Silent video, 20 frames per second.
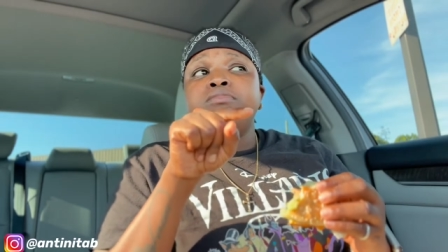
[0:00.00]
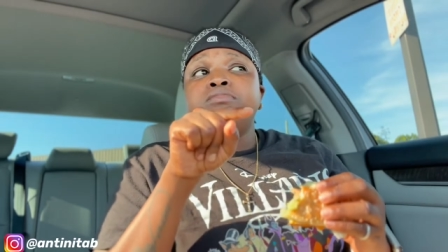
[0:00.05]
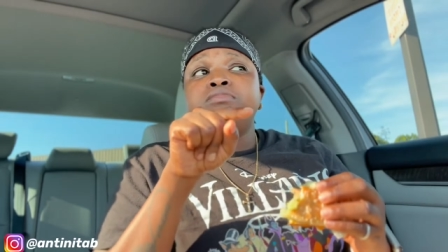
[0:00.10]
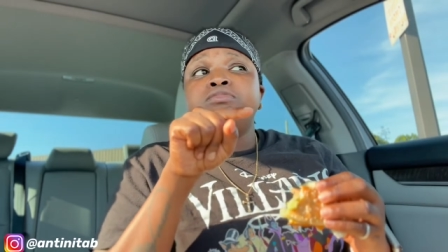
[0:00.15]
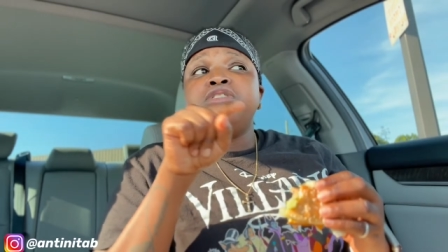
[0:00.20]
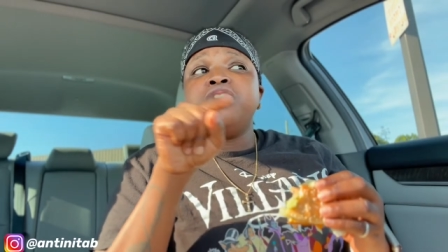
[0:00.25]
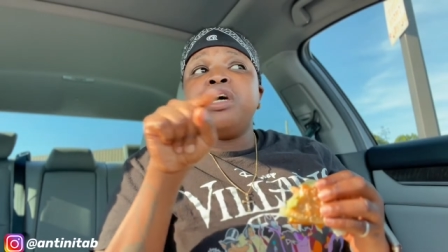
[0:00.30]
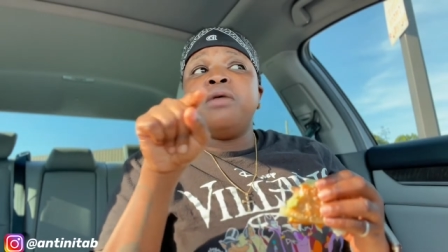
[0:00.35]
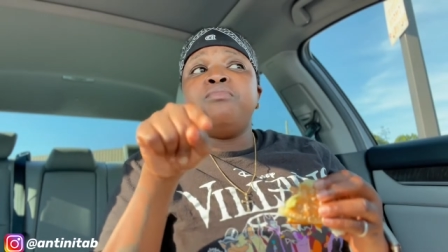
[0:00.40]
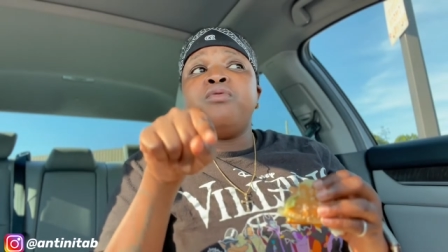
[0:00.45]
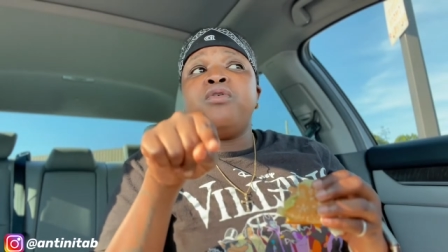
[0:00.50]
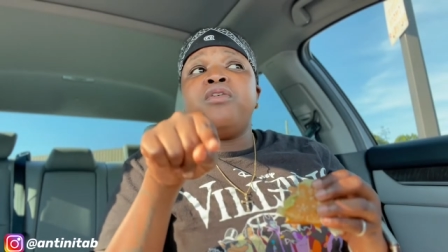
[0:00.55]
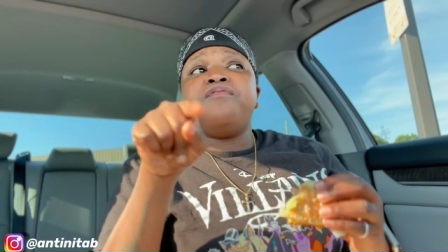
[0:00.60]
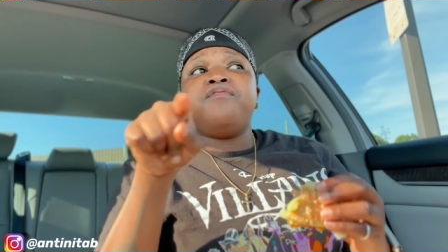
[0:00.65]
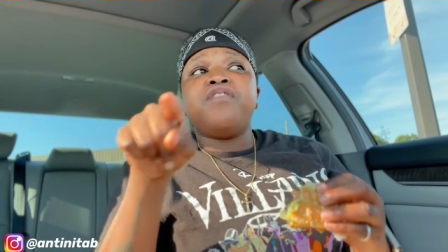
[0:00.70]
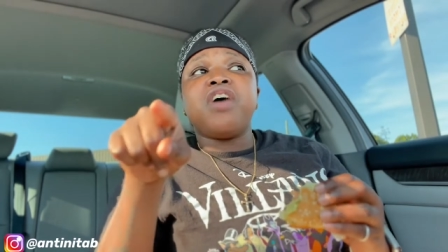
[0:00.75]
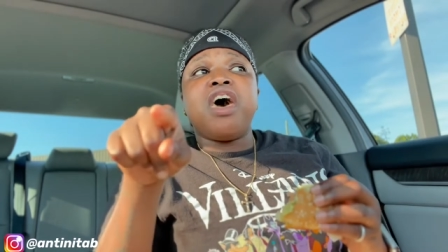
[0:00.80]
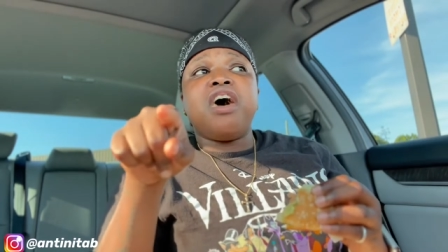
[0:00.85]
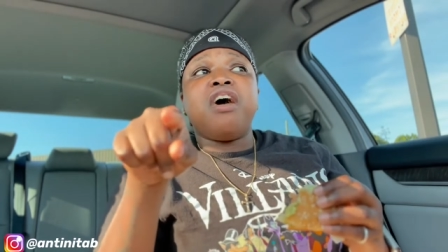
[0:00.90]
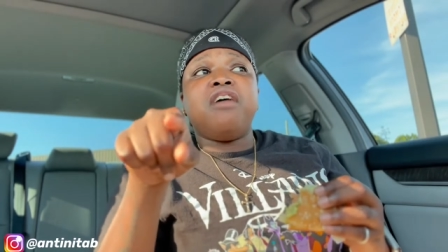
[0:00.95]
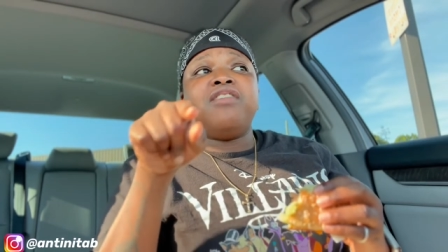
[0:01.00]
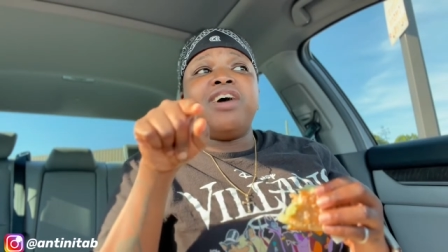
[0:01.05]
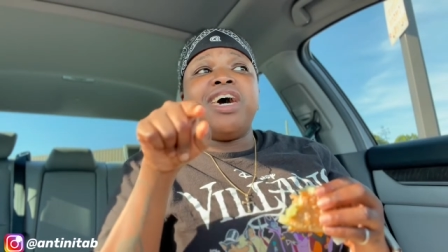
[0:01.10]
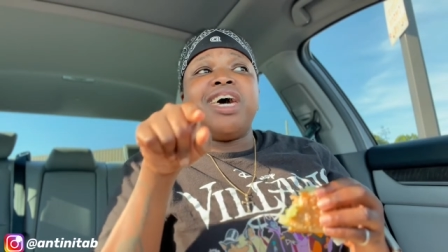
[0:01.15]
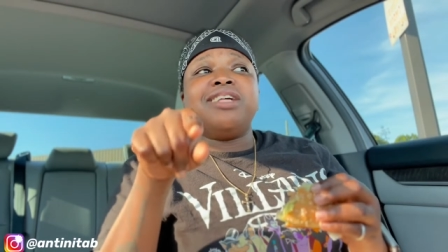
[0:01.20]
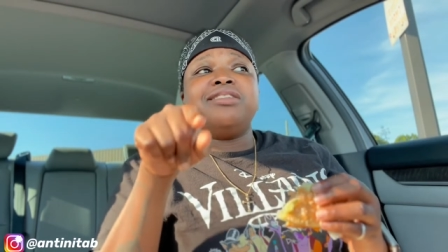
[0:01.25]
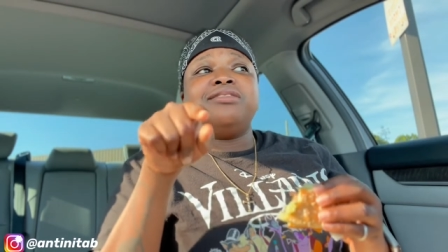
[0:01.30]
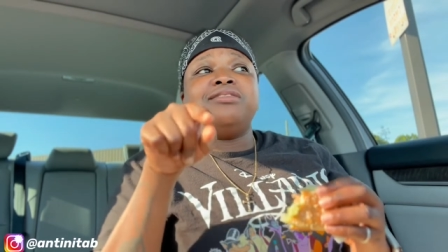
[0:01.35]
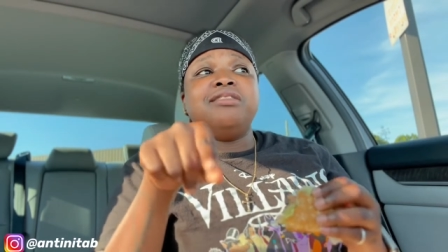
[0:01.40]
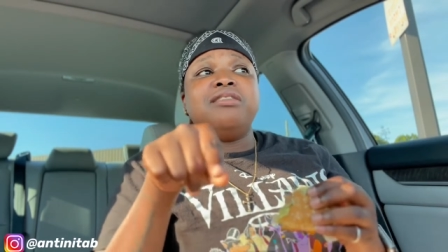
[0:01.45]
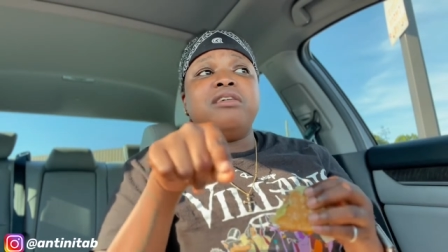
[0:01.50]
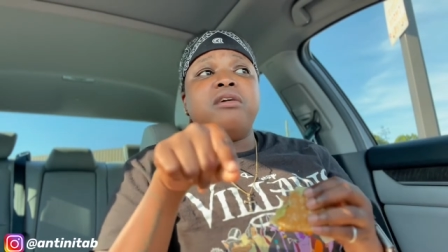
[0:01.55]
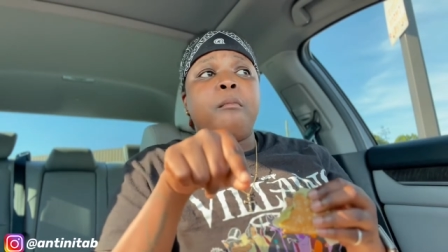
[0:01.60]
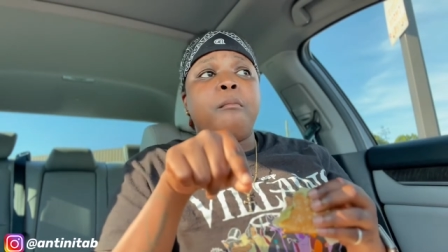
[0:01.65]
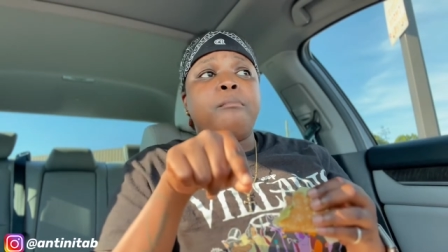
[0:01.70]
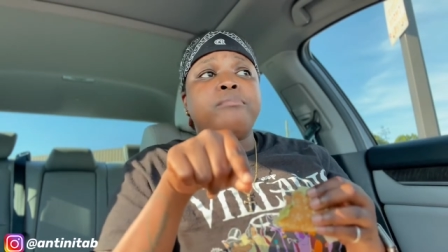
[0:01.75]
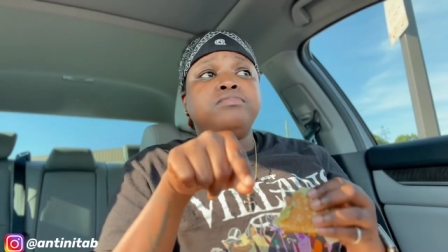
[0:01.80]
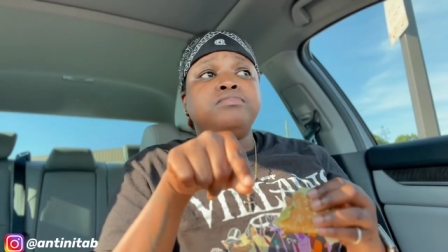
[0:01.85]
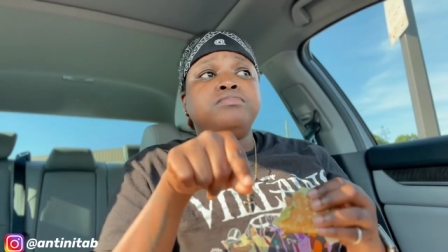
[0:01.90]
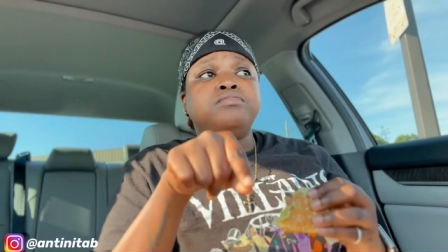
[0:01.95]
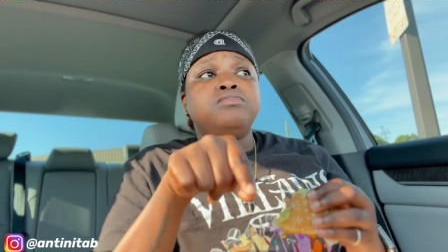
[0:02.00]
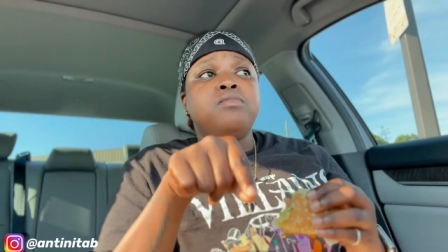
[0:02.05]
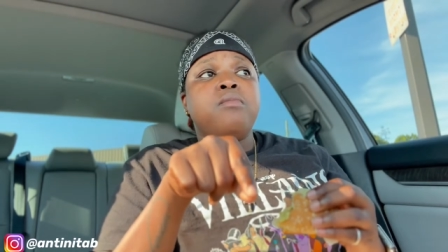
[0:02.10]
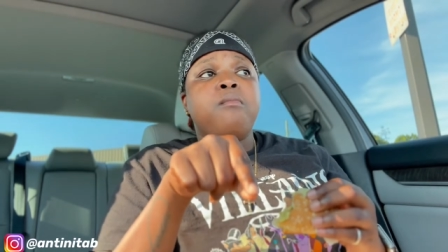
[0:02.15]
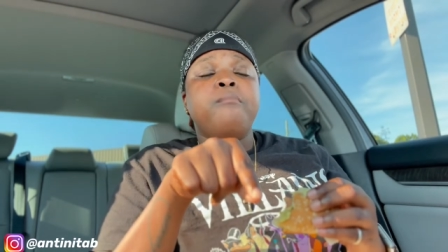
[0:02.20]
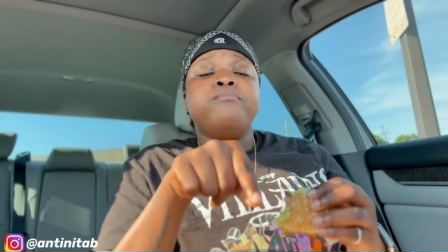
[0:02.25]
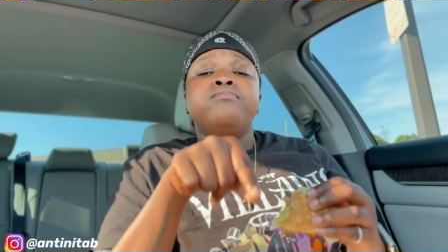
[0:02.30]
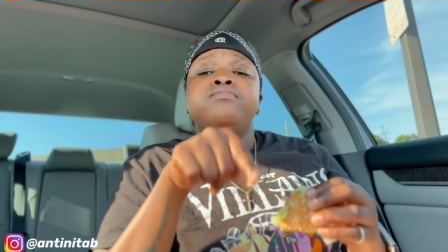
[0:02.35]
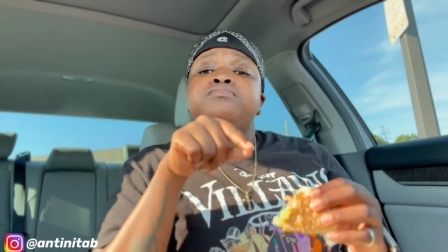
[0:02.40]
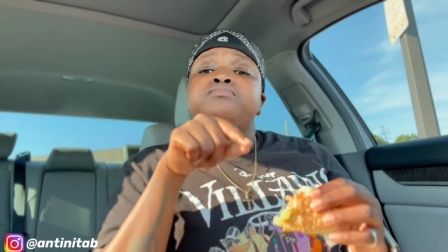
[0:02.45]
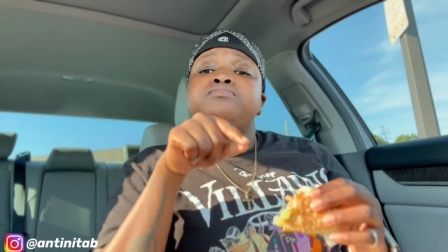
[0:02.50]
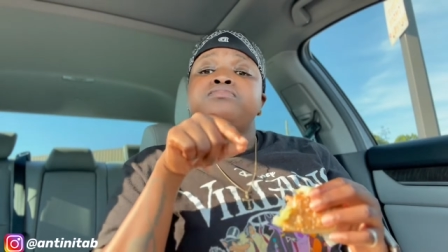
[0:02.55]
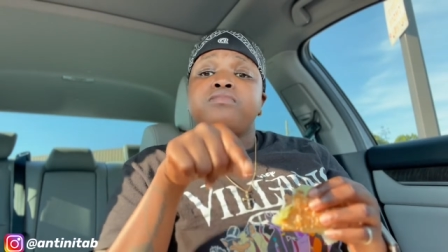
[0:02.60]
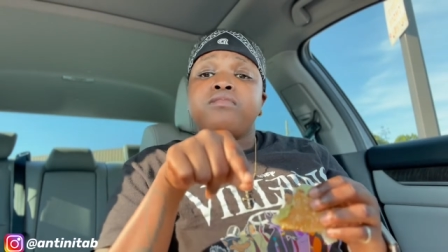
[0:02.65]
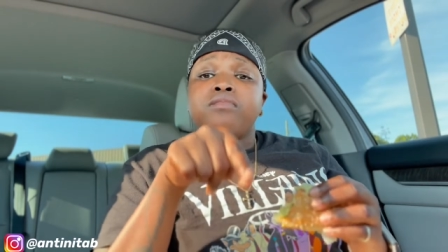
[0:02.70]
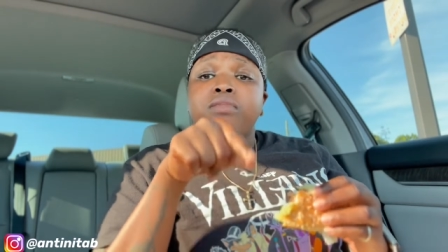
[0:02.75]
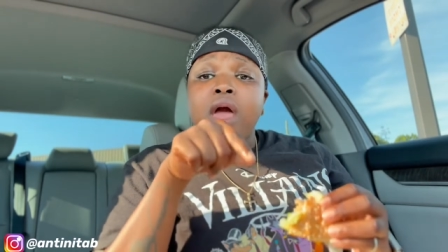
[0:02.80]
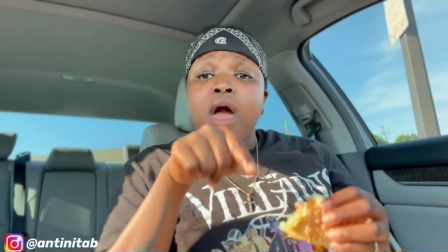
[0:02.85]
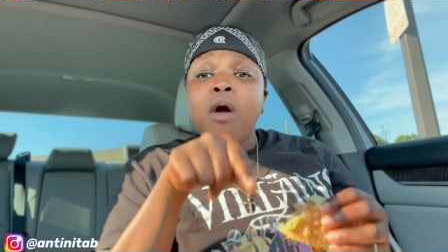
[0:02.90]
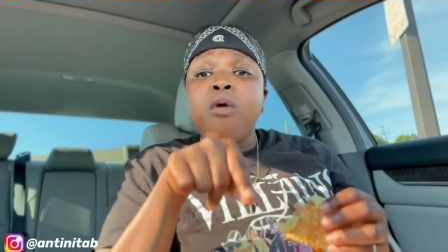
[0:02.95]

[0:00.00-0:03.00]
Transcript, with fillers: 7.5 out of 10. I